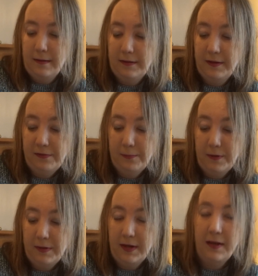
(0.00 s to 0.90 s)
this
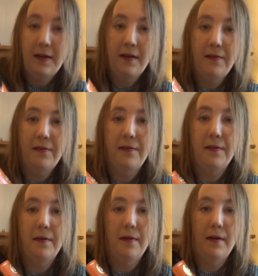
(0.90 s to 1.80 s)
one is
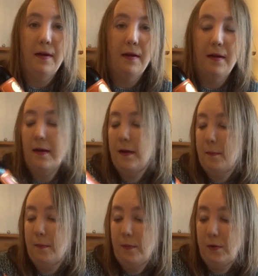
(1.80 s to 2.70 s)

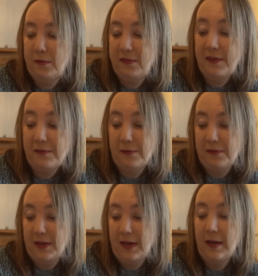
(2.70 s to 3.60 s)
more
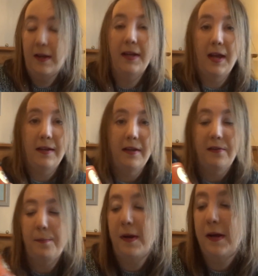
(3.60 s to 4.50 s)
citrusy. Again,
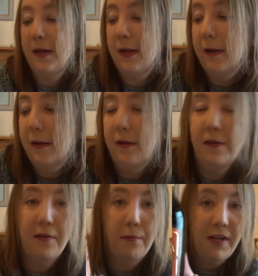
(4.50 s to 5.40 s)
it's by
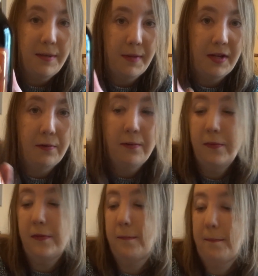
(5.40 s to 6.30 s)
3
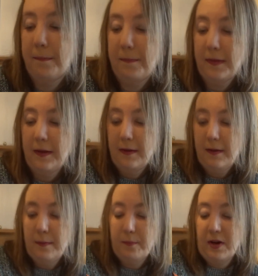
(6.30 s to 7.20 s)
Mills
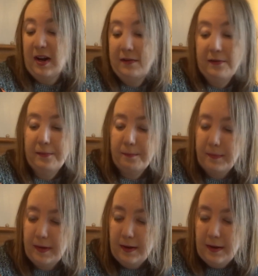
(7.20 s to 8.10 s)
brand,
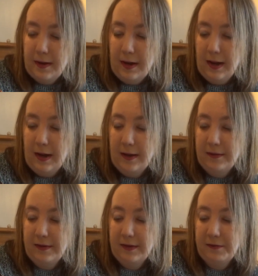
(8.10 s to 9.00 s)

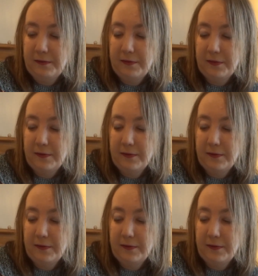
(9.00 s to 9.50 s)
and it's